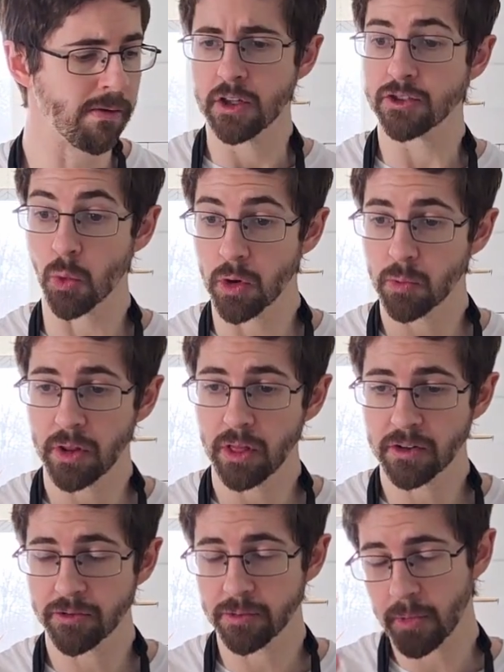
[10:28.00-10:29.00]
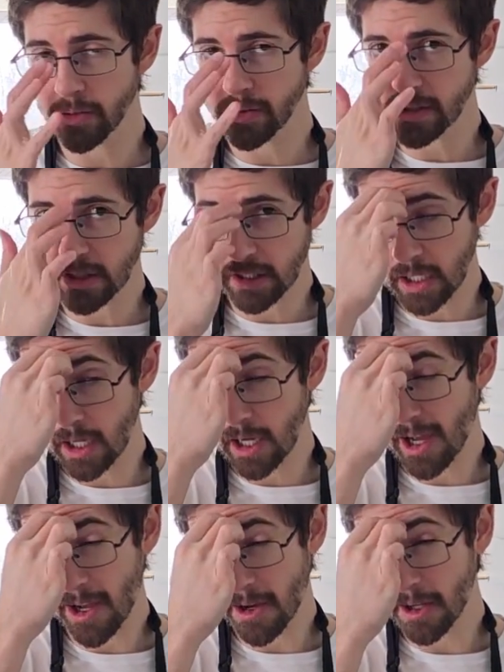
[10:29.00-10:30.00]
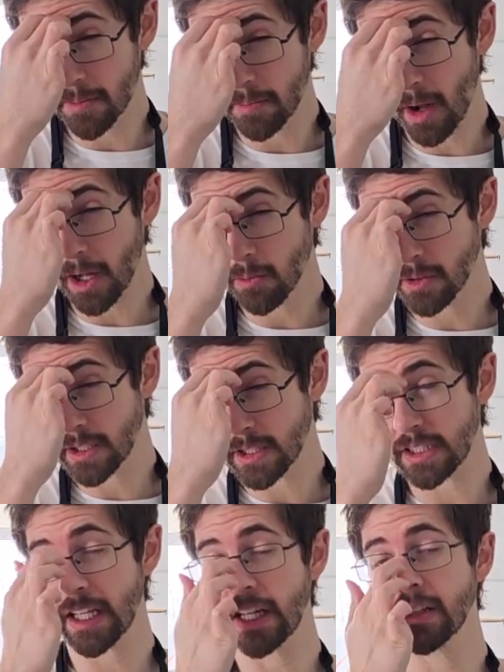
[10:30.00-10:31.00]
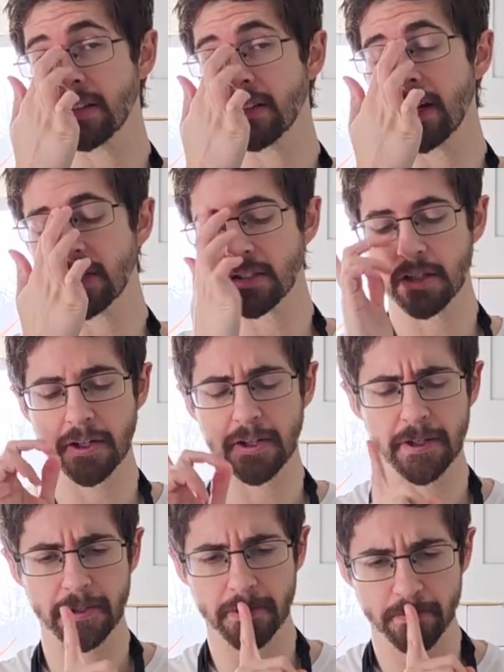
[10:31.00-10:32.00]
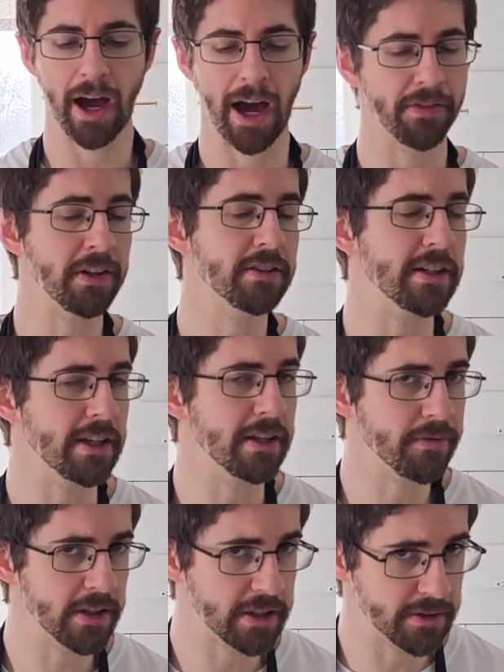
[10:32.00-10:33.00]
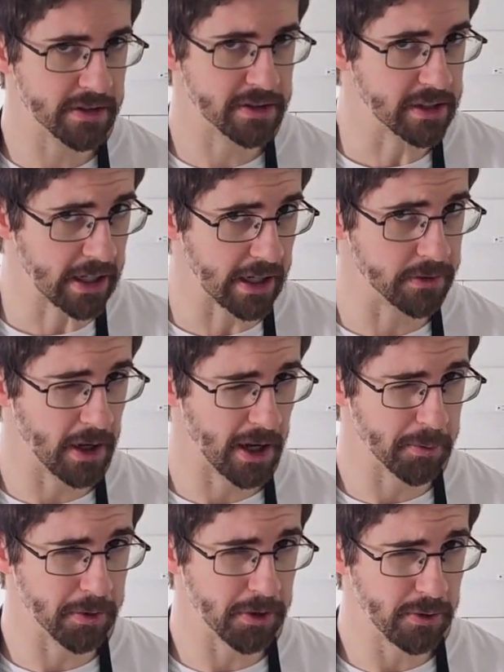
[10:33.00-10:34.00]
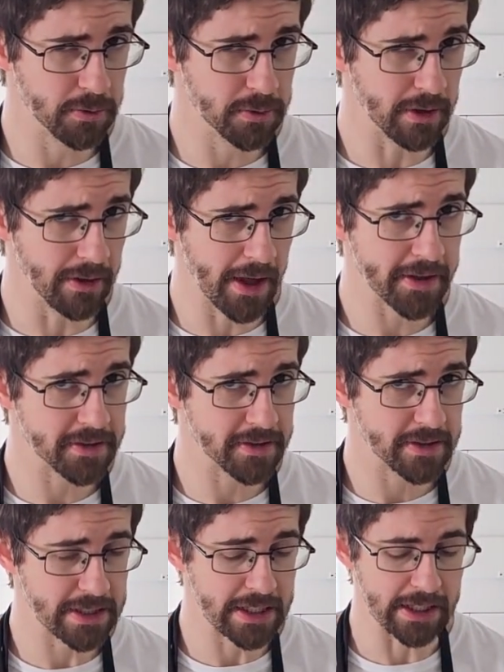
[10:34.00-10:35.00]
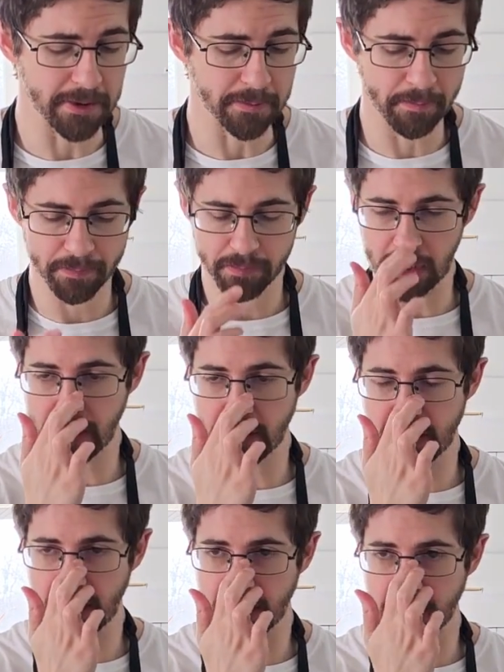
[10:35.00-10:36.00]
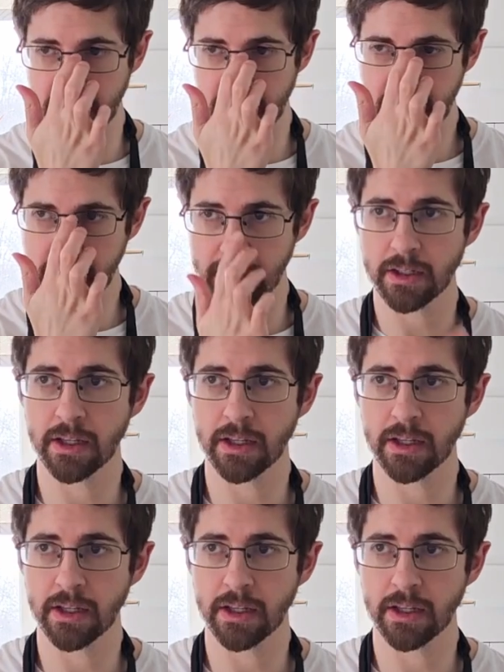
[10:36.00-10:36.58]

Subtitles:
So what did we learn from all this? I would say that I think that if I did this again, I would use less tea, because I think